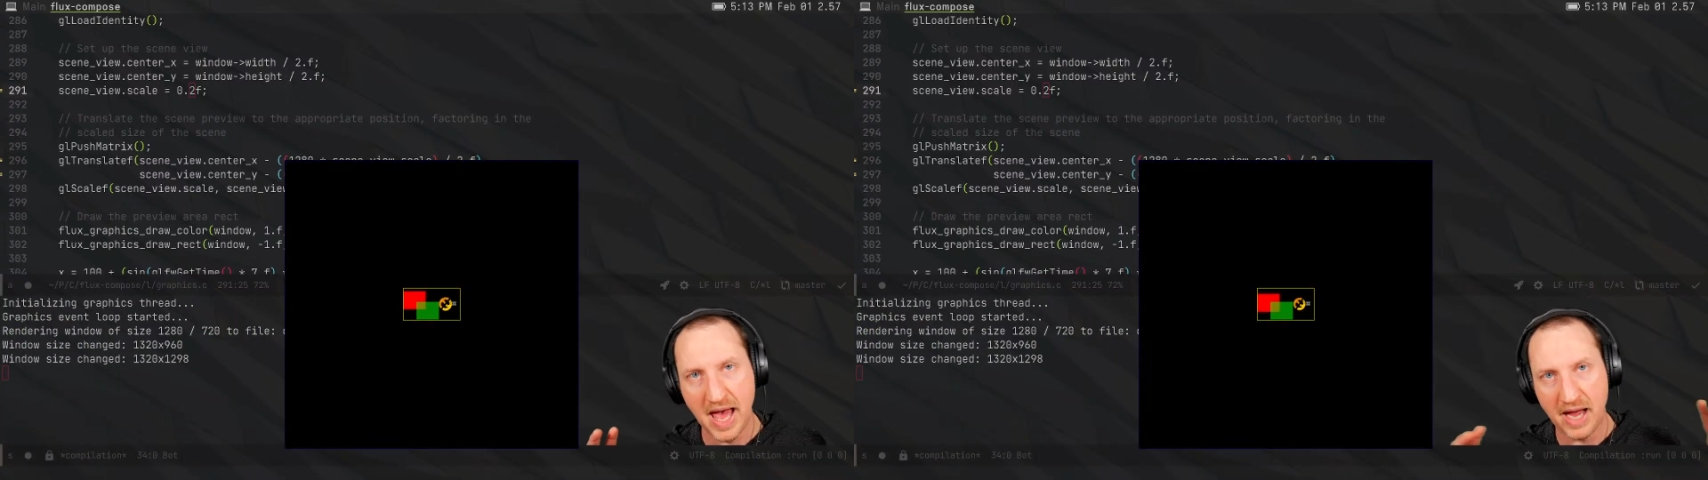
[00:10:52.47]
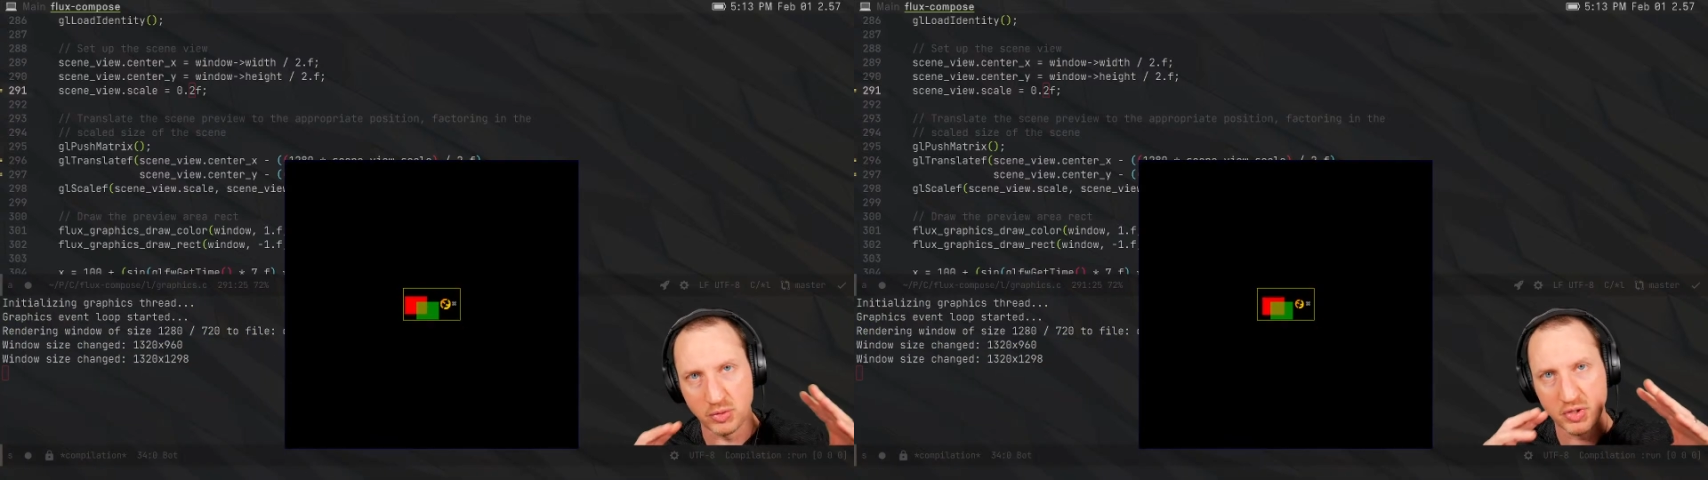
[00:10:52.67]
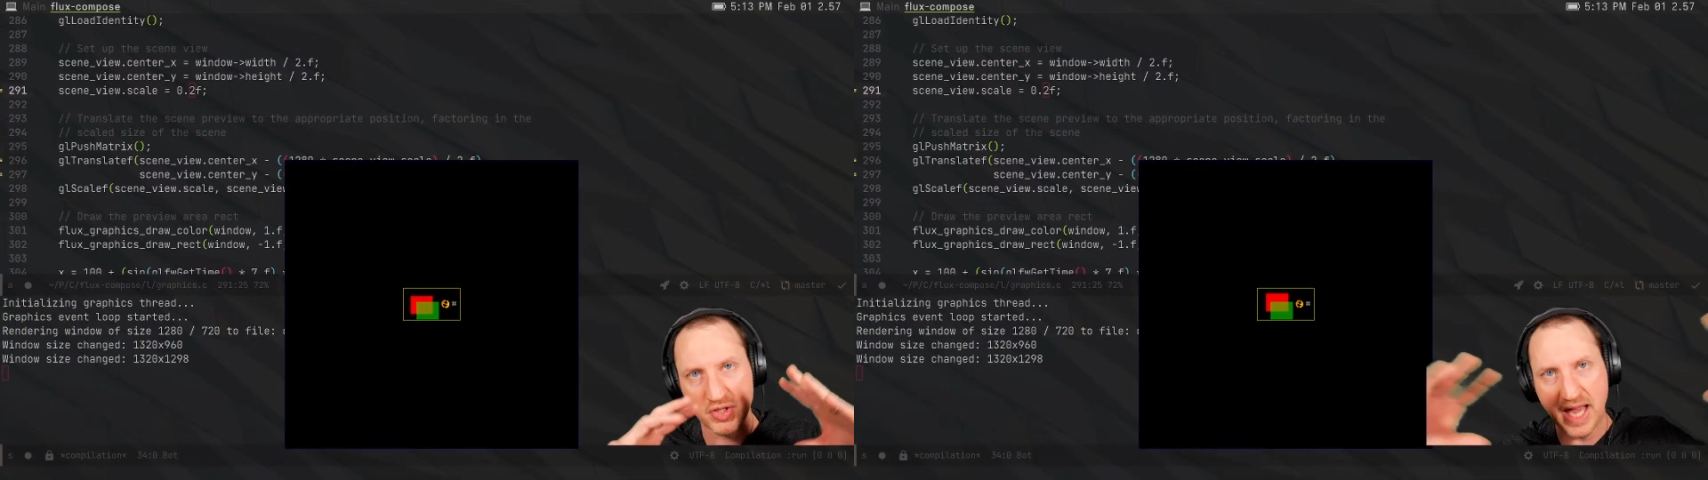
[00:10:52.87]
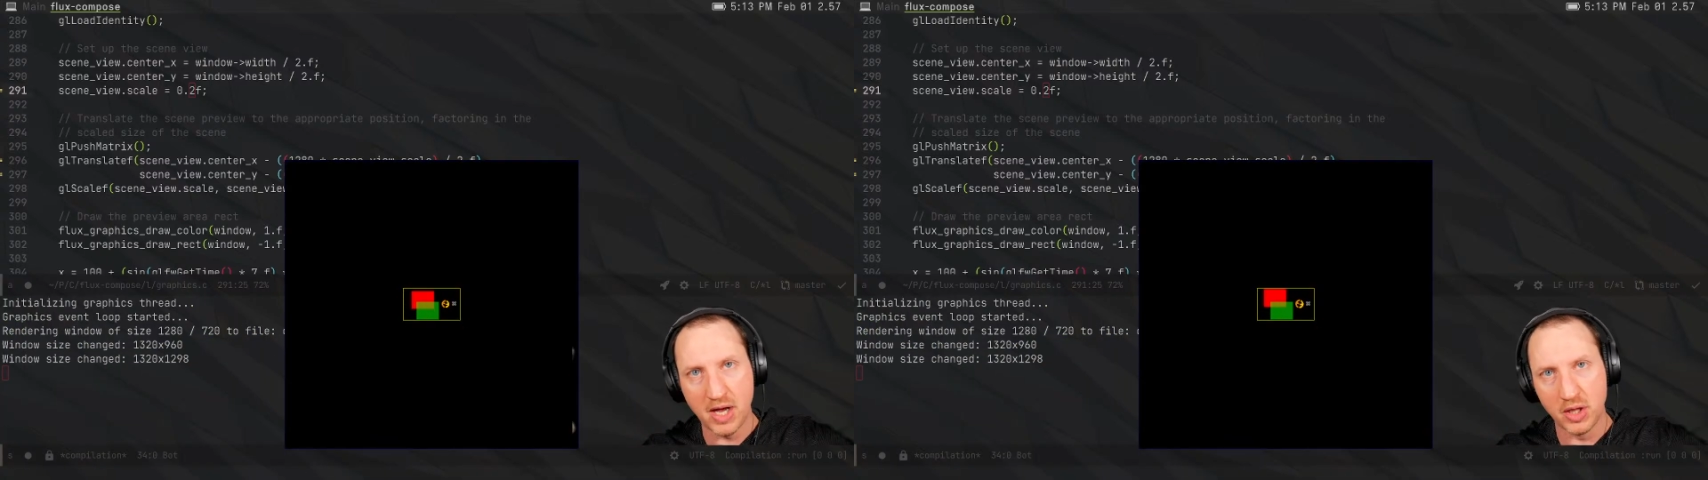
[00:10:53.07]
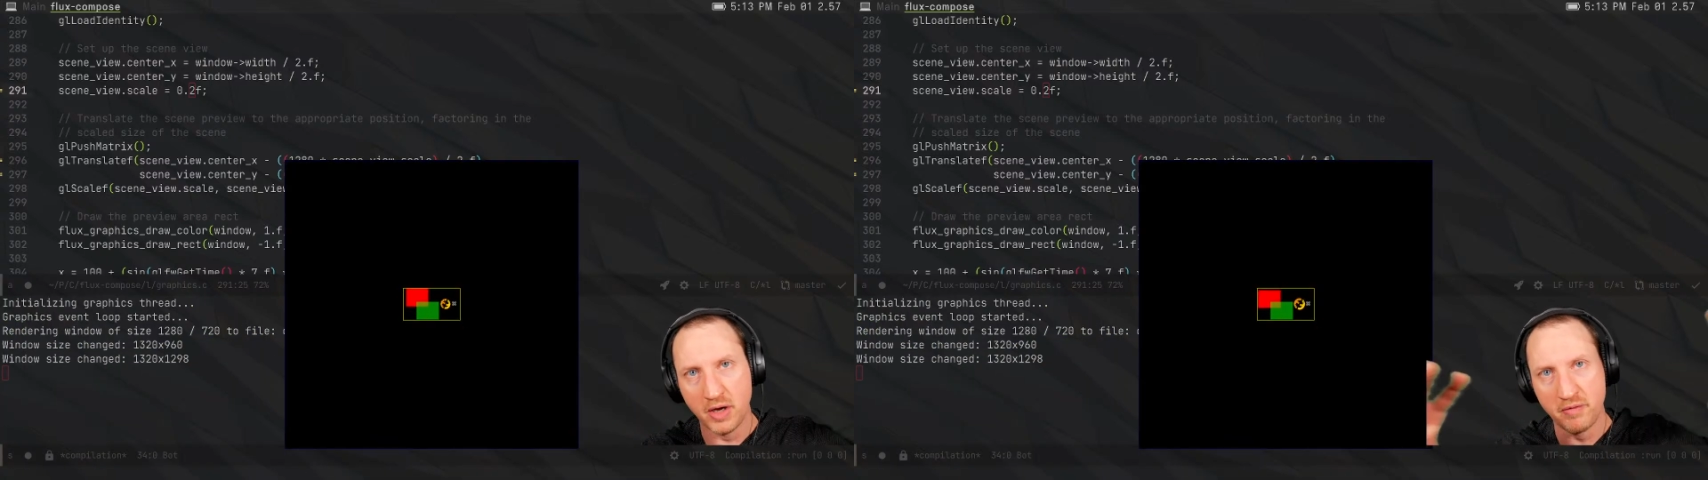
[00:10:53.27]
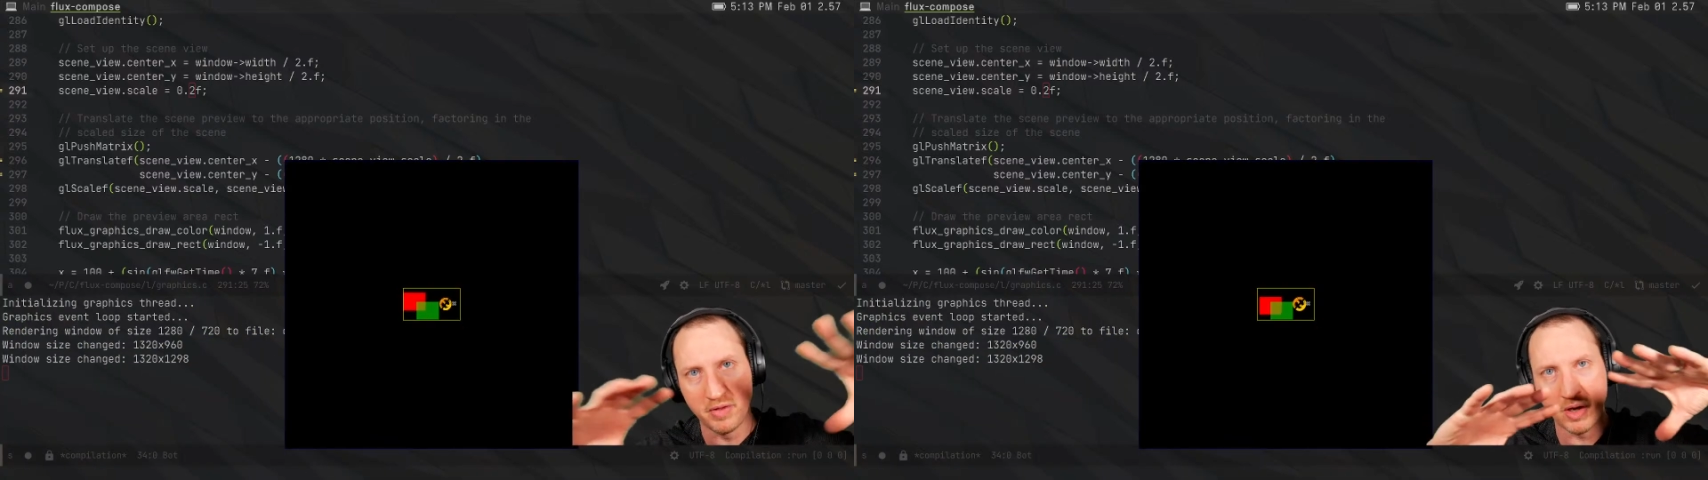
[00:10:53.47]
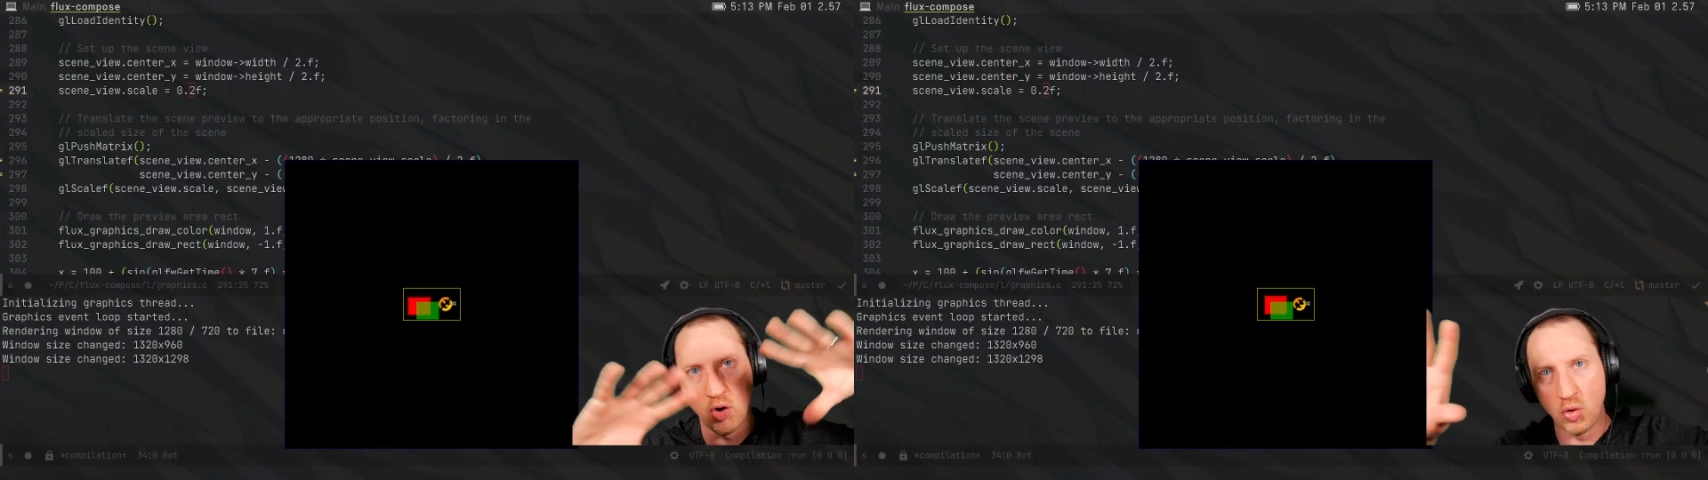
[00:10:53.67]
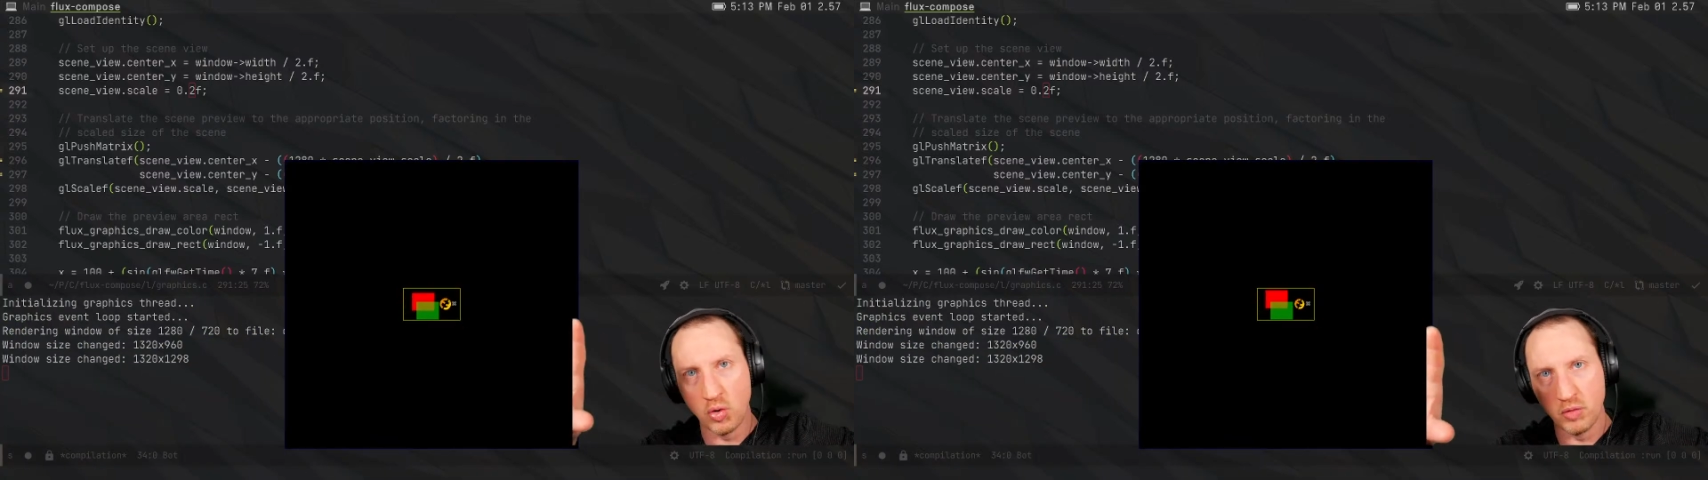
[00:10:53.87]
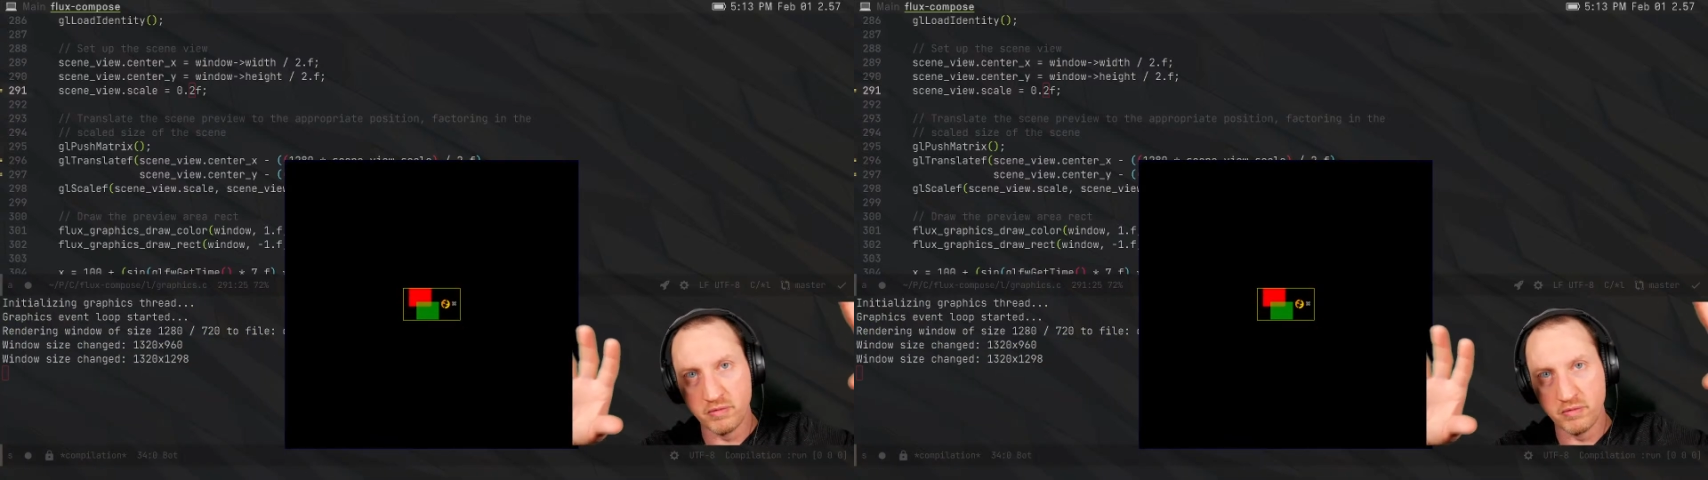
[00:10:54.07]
actual scale of the whole